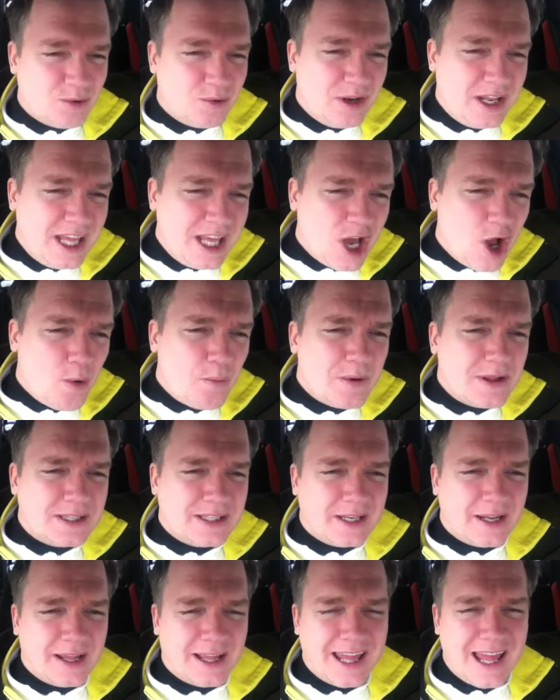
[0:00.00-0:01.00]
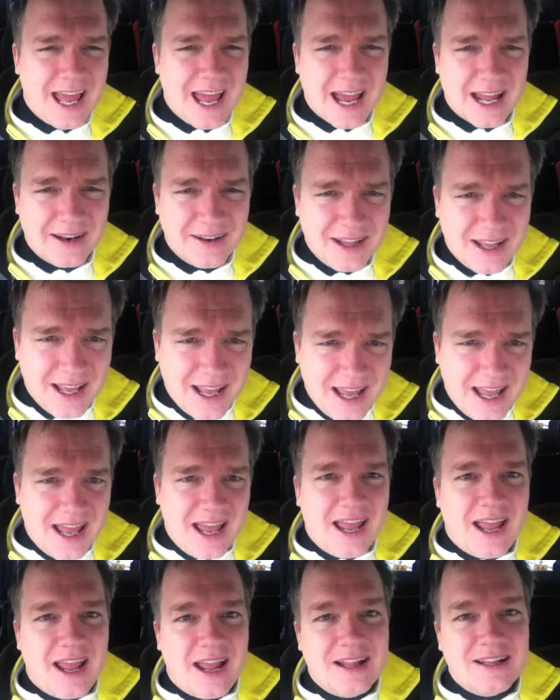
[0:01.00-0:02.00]
When he opens it again,
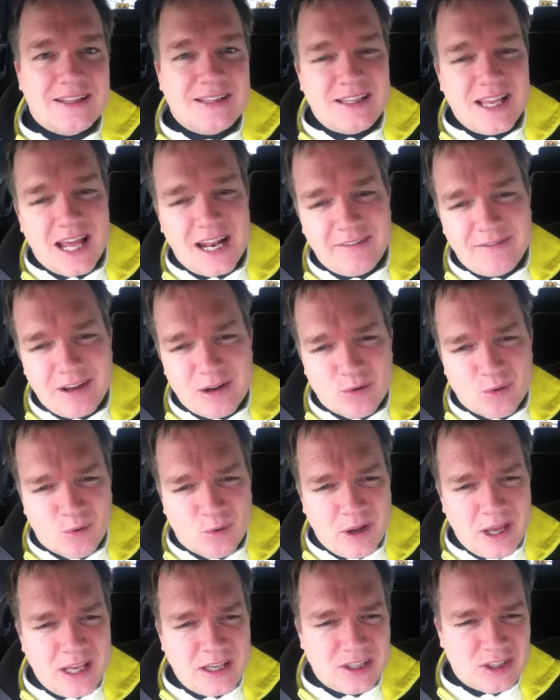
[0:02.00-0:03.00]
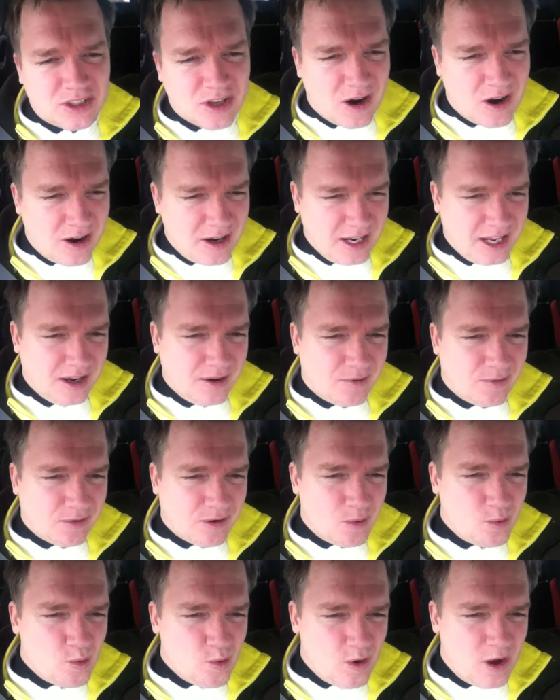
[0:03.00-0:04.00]
instead of it restarting
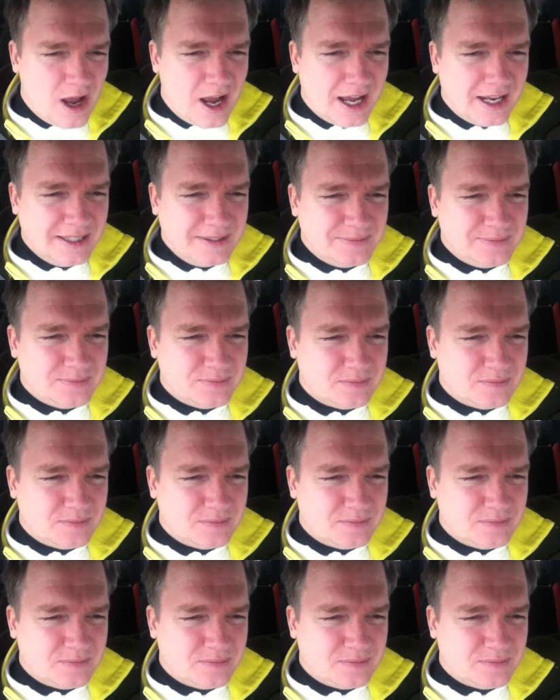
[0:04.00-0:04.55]
from one